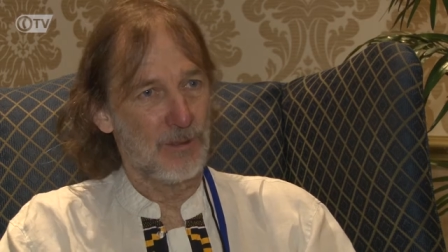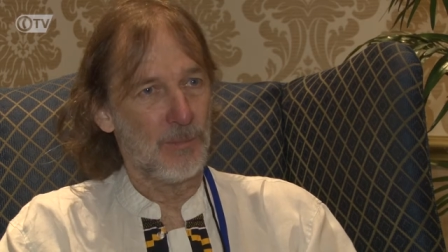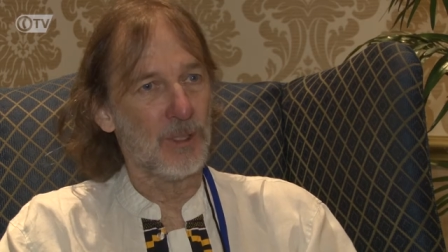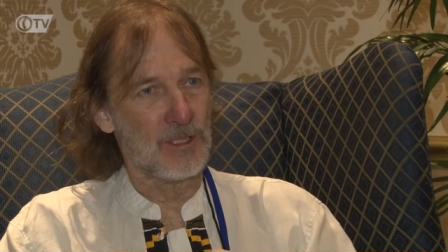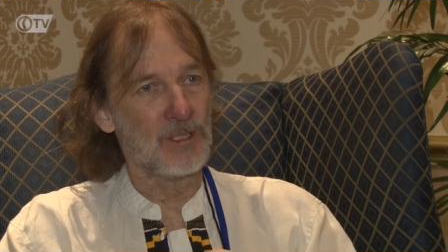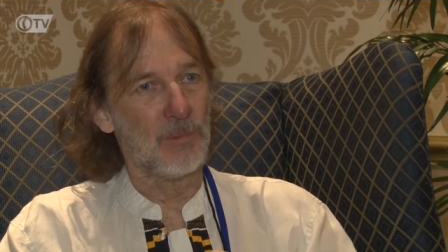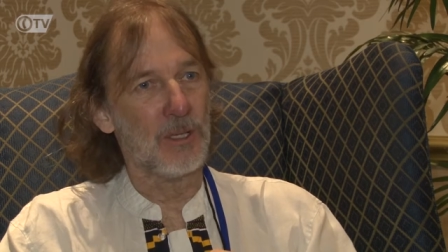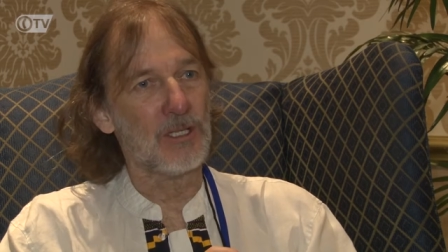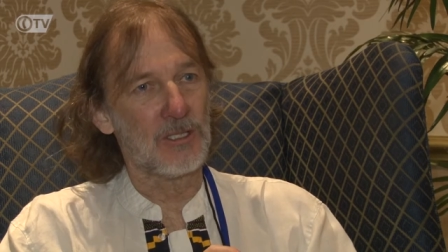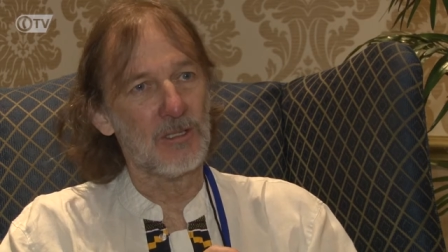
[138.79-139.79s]

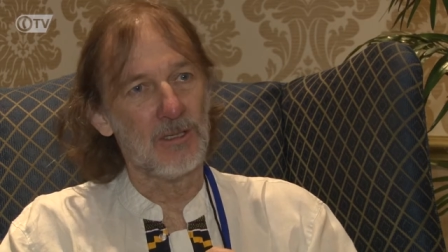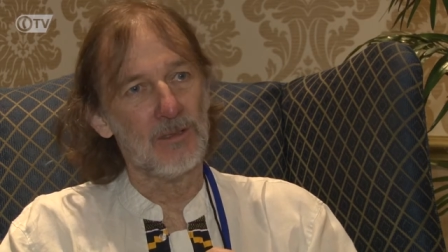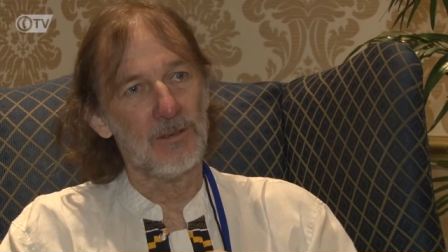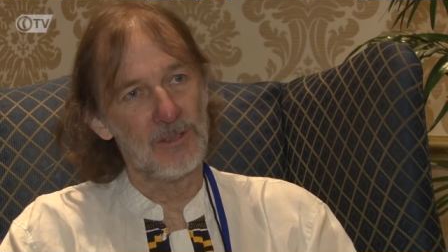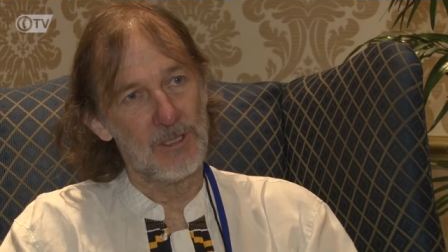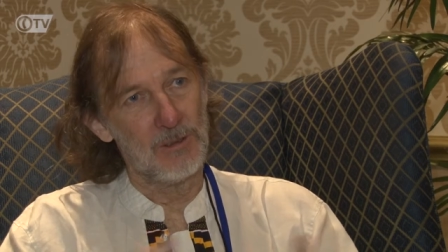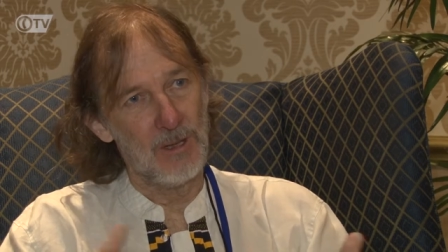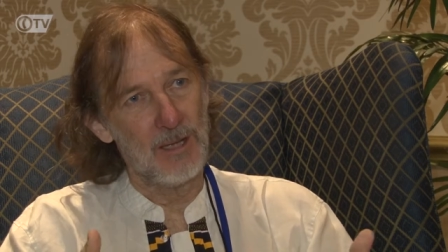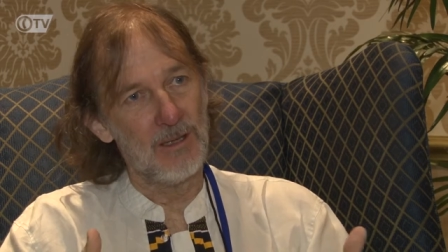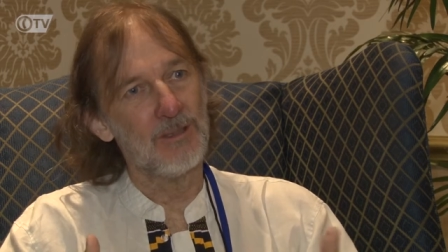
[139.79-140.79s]
participation so, uh,